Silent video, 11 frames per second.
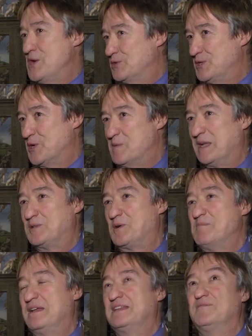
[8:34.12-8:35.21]
saw a man who was
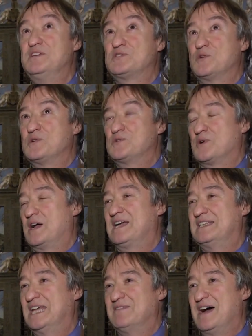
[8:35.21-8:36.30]
responsible for
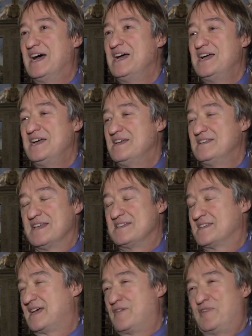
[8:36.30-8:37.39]
covering the bare parts.
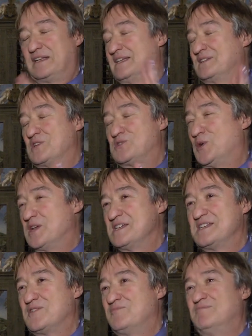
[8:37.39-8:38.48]
That's why they gave the
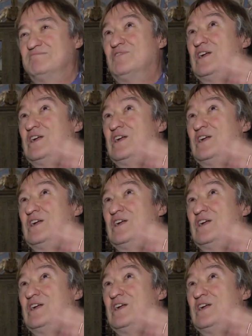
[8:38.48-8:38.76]
painter this